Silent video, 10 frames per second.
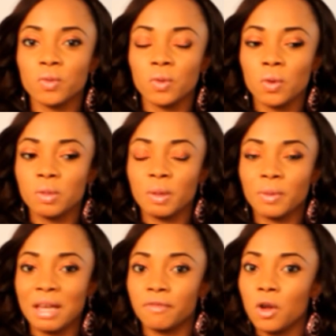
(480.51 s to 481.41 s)
to all the
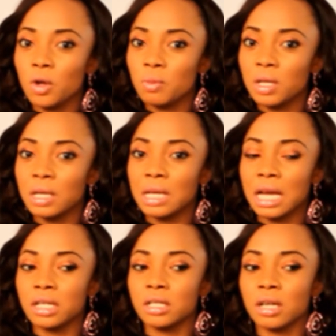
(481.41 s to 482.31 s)
people that follow me
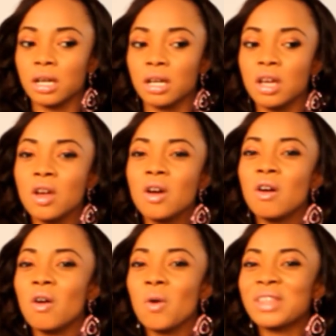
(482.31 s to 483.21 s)
and
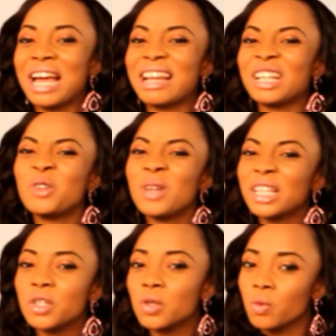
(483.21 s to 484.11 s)
all the, I don't
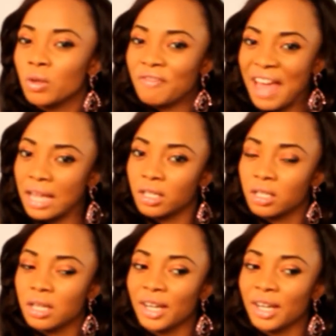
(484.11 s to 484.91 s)
like to use the word fans.